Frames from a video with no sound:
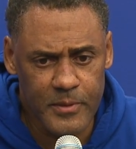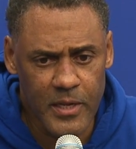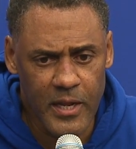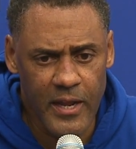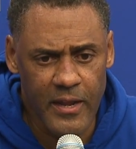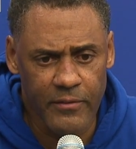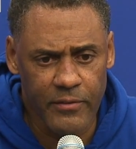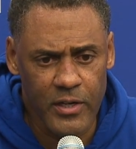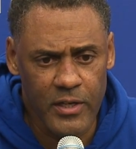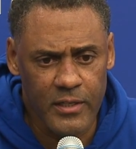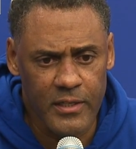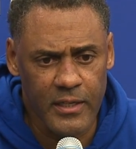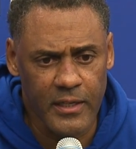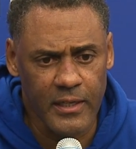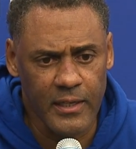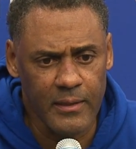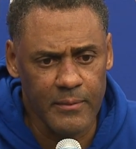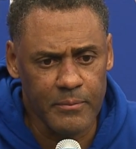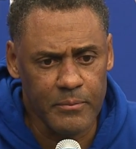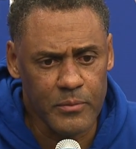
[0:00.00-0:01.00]
having a
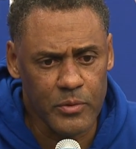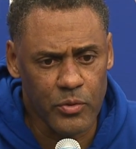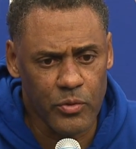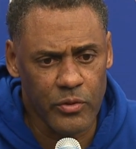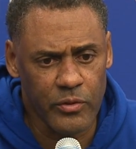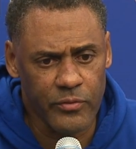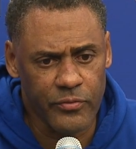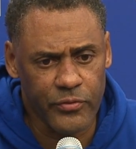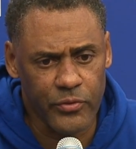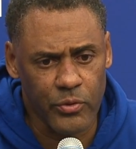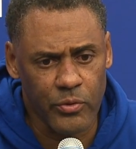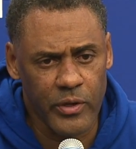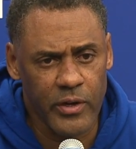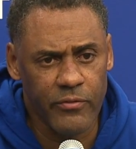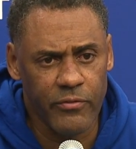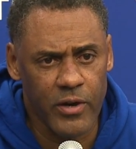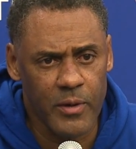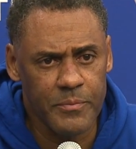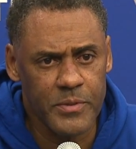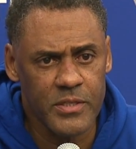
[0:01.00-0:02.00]
team on the floor
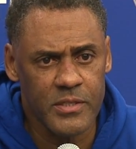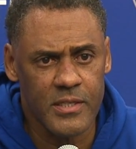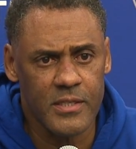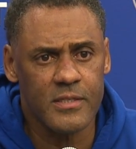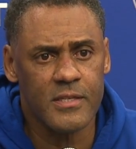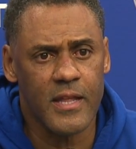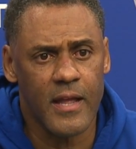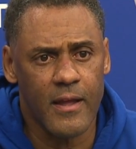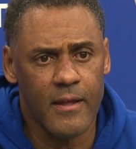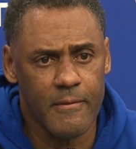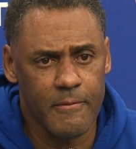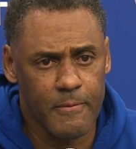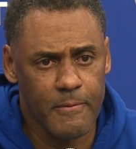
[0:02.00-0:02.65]
that represents that.